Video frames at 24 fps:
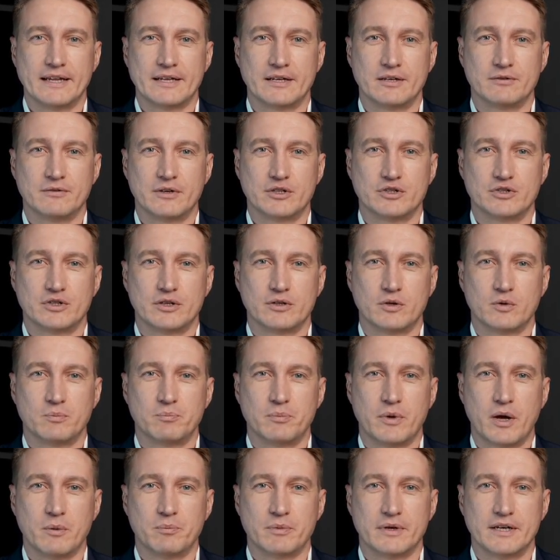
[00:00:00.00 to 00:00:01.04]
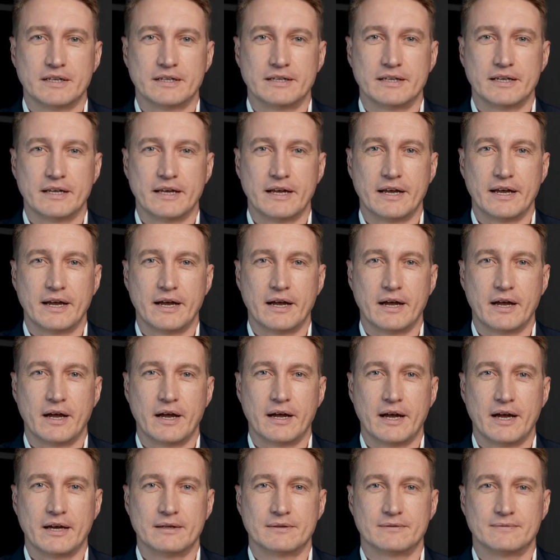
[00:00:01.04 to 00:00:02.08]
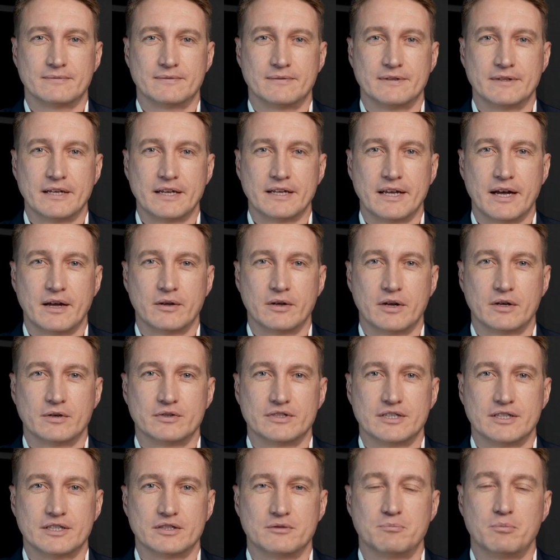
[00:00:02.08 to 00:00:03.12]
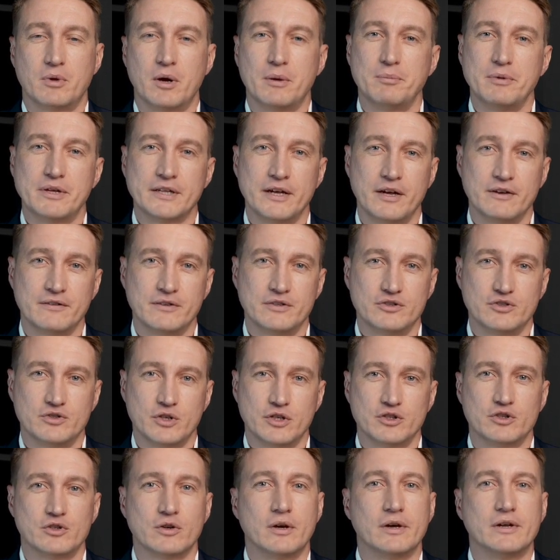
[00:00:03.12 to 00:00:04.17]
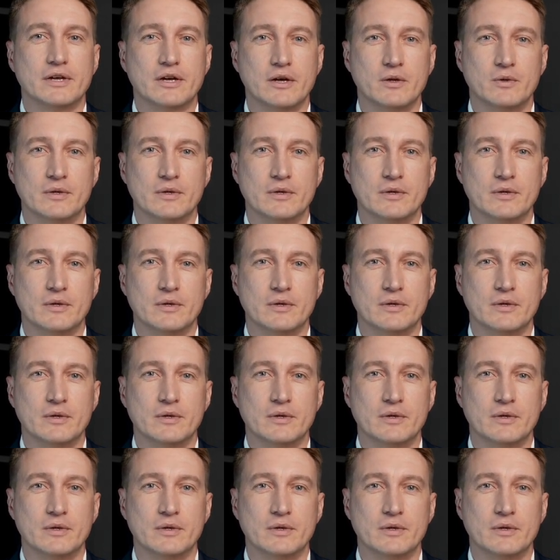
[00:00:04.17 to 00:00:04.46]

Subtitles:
and eventually go public, an LLC is probably not the structure I'd go